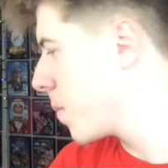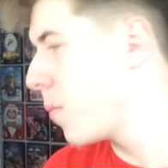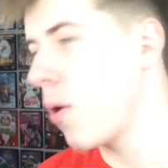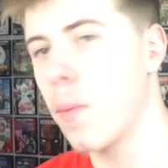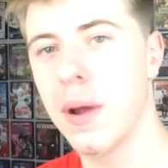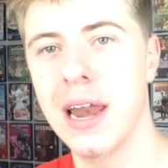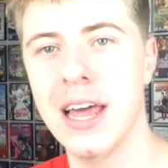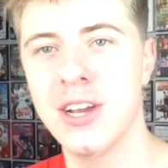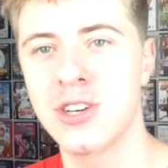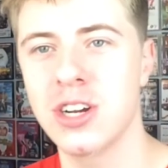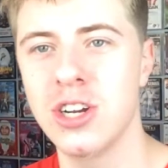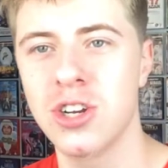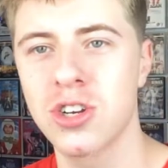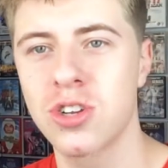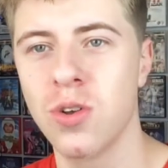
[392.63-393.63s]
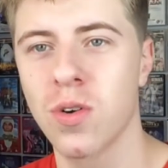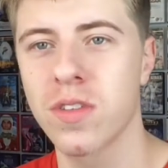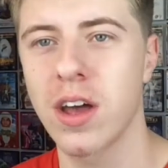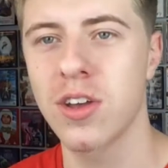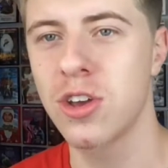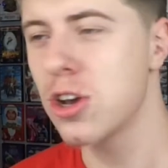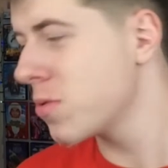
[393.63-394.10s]
Poppy literally just knocked
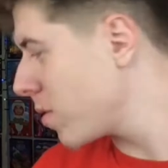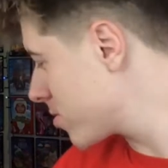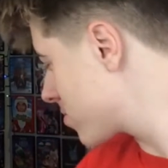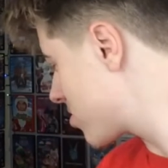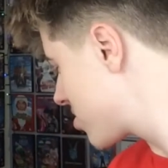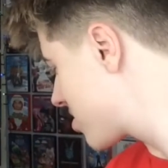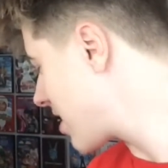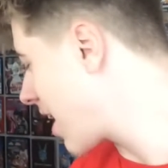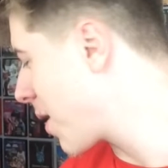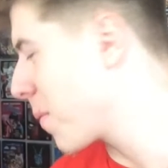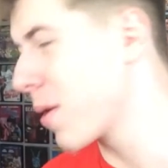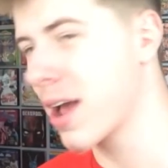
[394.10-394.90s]
that. You might as well just stand up.